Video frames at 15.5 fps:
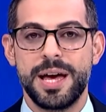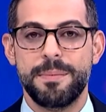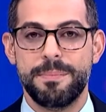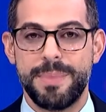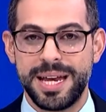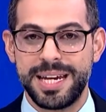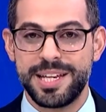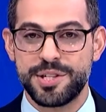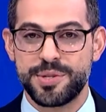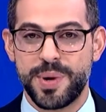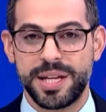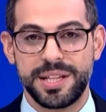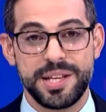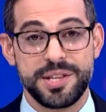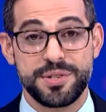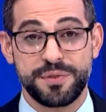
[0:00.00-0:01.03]
many
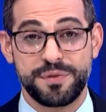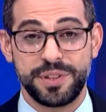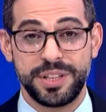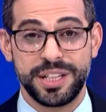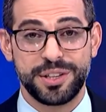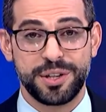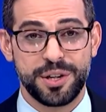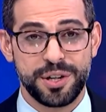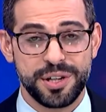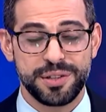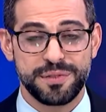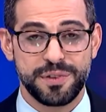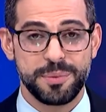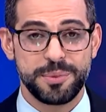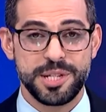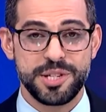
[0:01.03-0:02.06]
Israelis are feeling the hurt
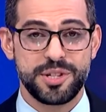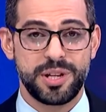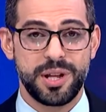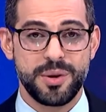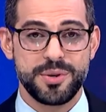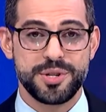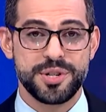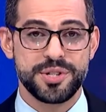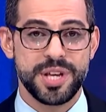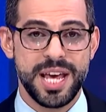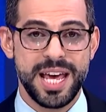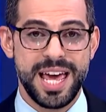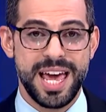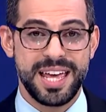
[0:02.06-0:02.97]
from these closures